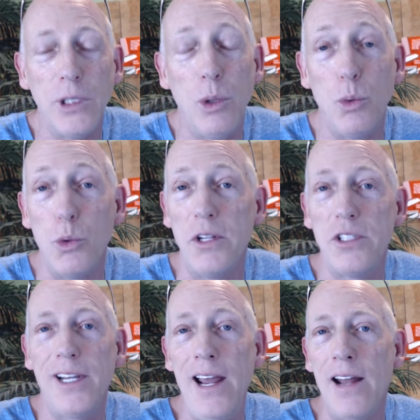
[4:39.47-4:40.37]
Once
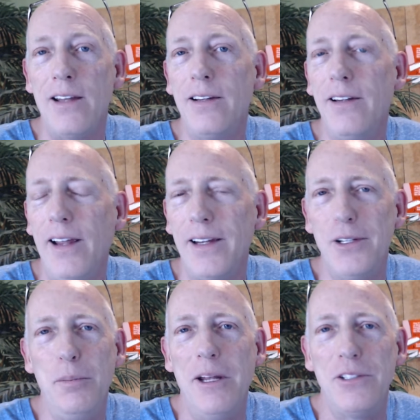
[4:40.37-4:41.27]
again, it
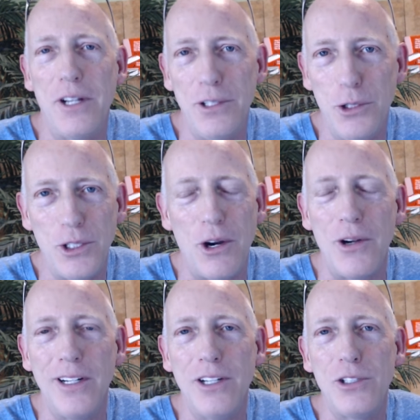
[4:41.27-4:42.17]
depends on your
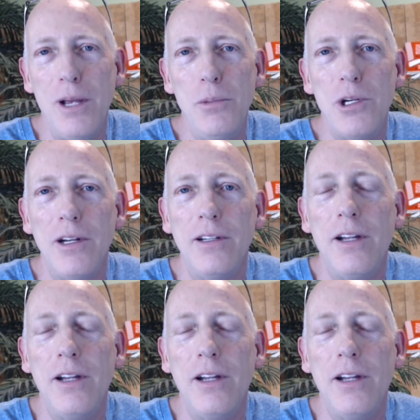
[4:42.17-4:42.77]
starting assumption.